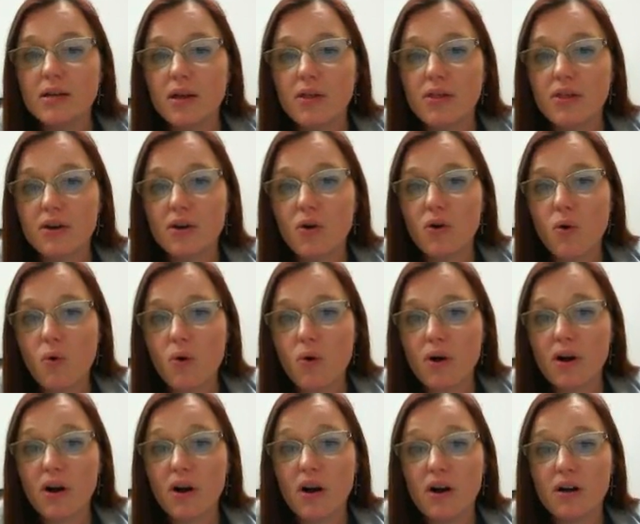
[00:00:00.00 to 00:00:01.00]
The
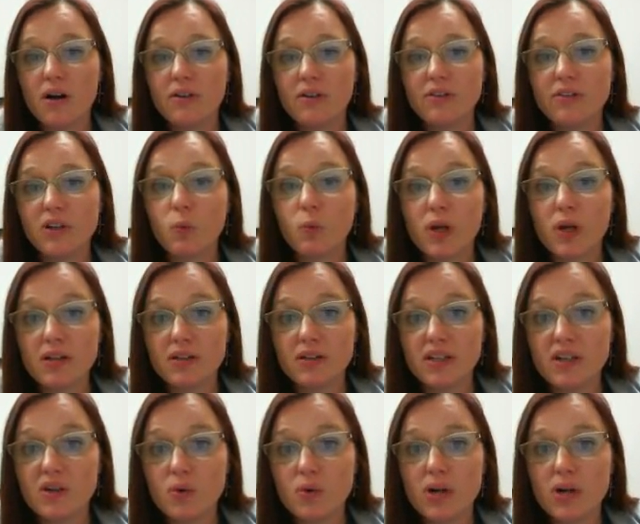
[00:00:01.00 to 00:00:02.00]
core of your
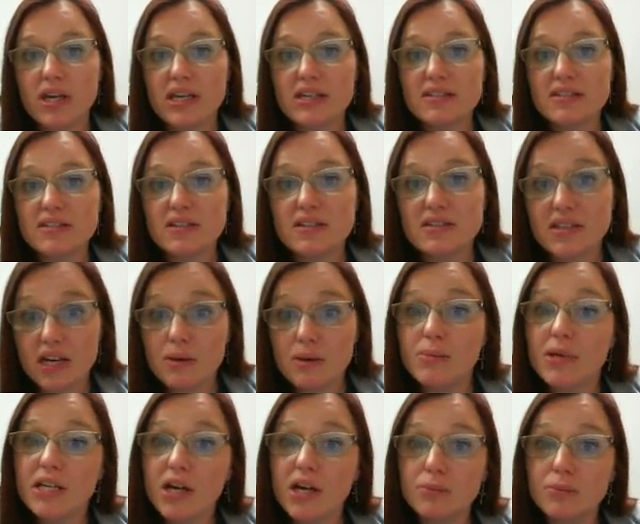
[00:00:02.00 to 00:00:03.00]
weekly quiz is going to
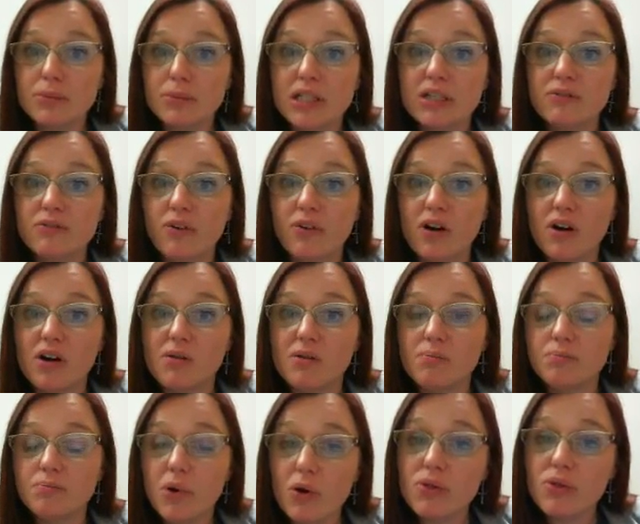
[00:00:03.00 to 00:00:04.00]
be coming
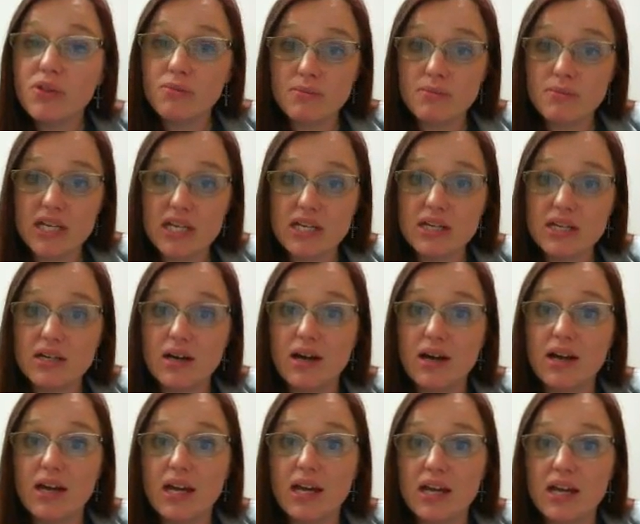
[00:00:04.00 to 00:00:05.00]
from both the
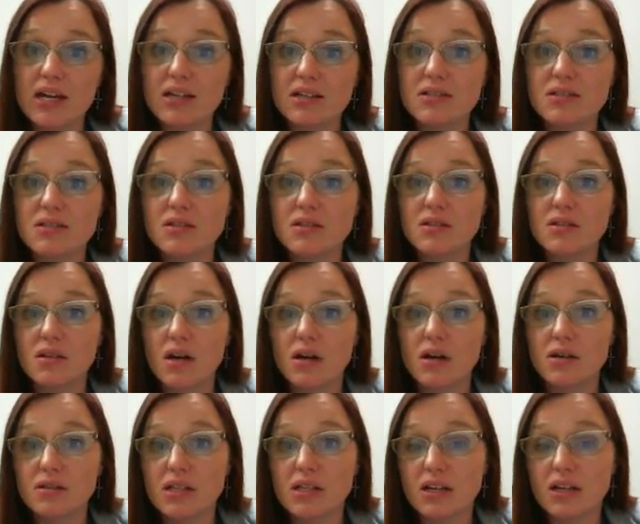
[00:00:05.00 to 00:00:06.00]
media and
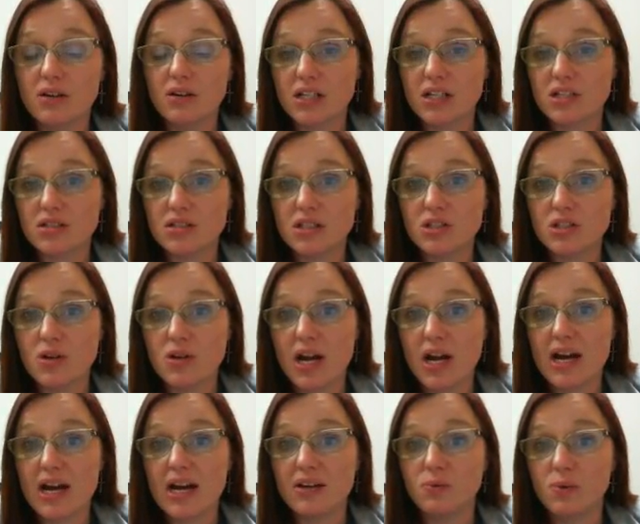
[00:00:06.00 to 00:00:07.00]
the interaction that you
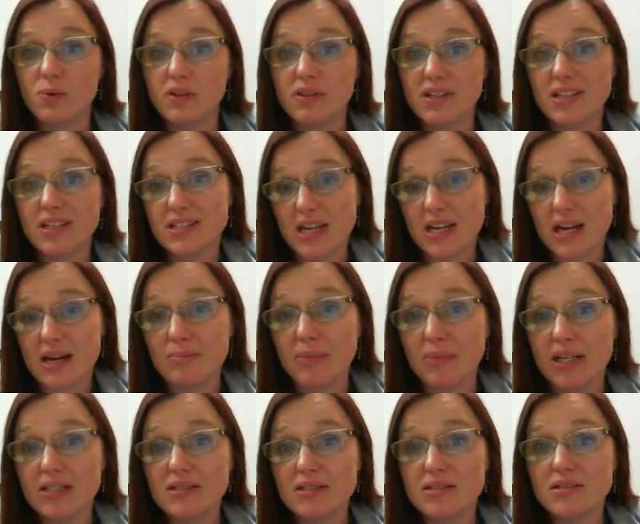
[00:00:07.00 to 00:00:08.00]
had with the
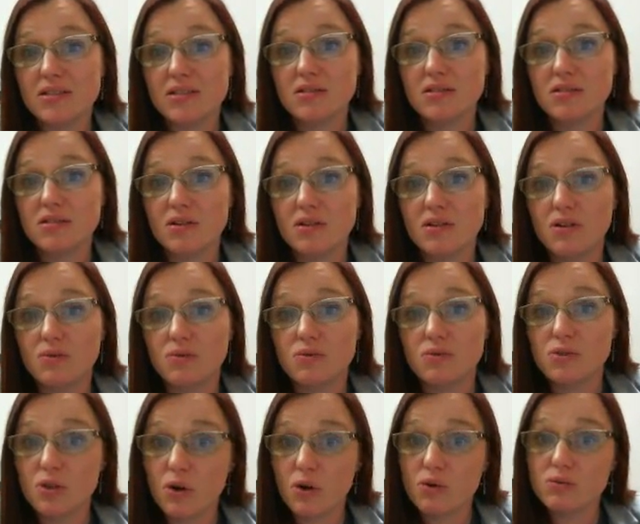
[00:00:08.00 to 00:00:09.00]
assignments.
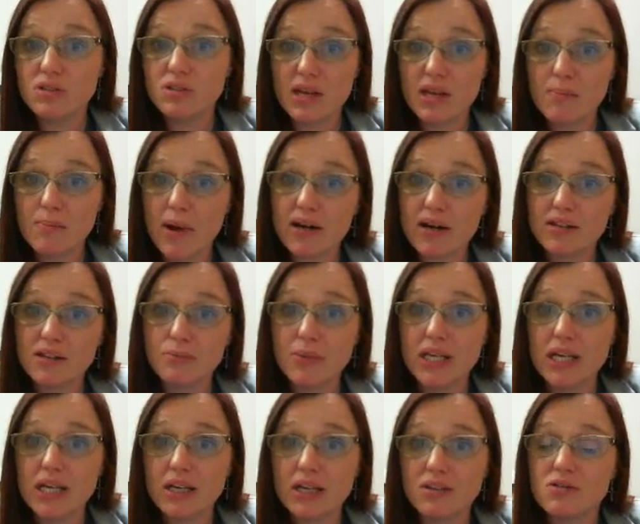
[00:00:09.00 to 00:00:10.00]
So don't skip out on the
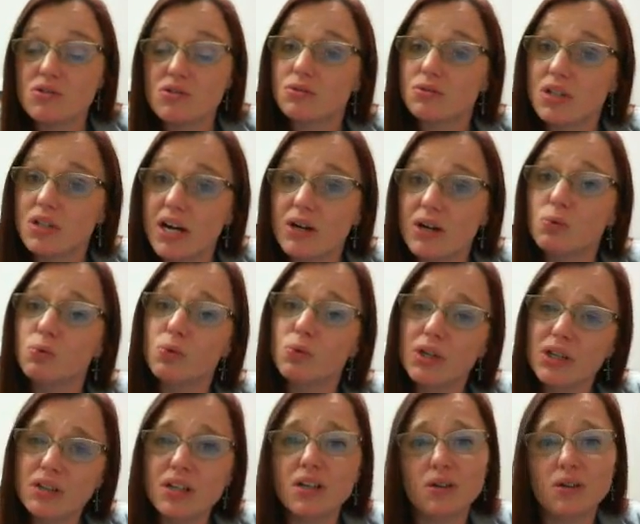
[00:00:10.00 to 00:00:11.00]
media. There's a lot of
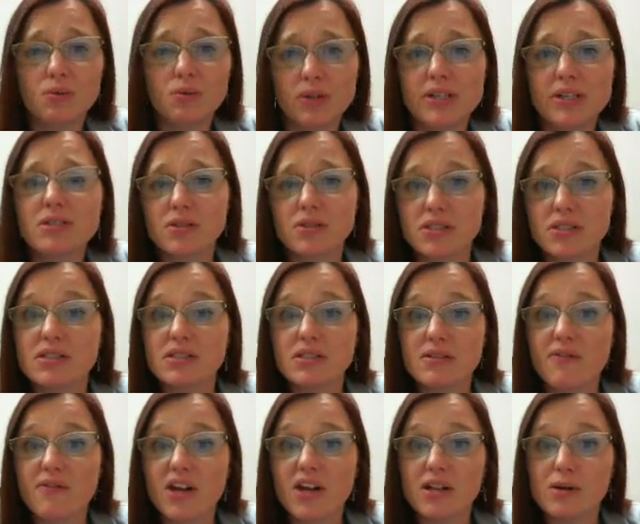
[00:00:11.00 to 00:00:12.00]
really good
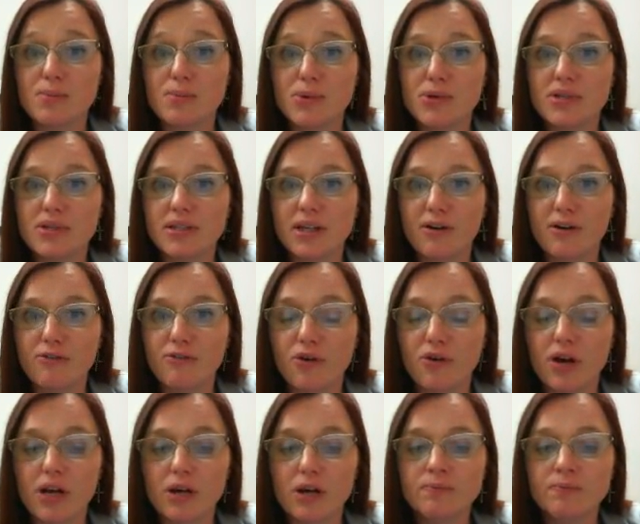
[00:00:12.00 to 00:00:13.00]
resources available in there
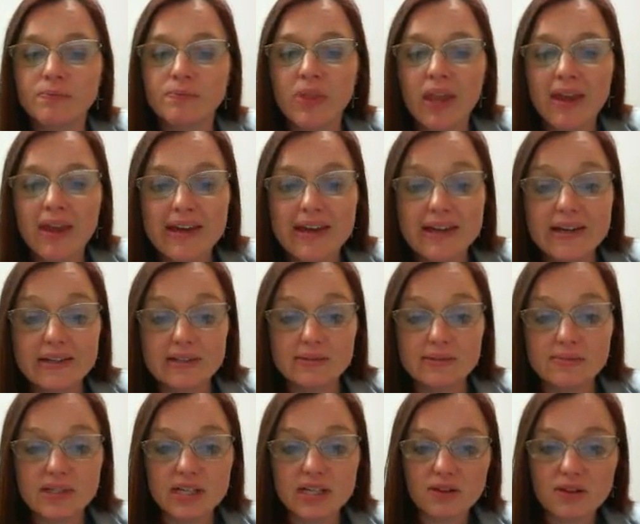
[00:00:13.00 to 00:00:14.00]
for you.
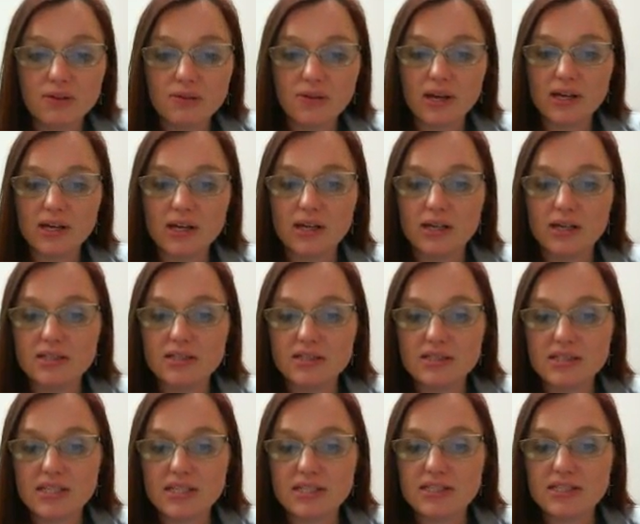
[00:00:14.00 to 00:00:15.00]
The other thing
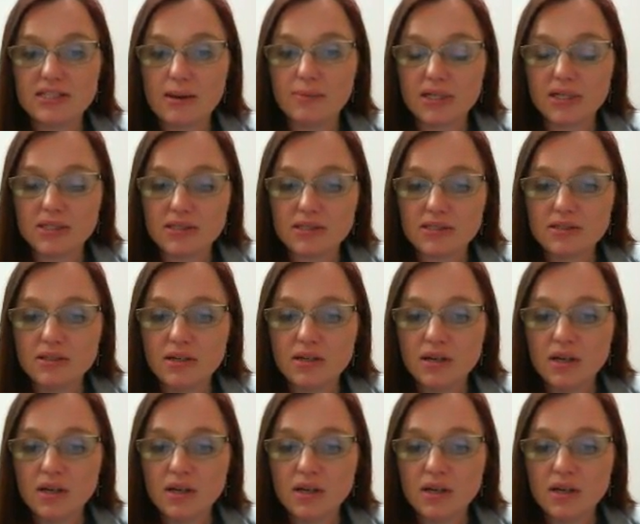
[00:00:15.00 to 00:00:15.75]
is the assignments.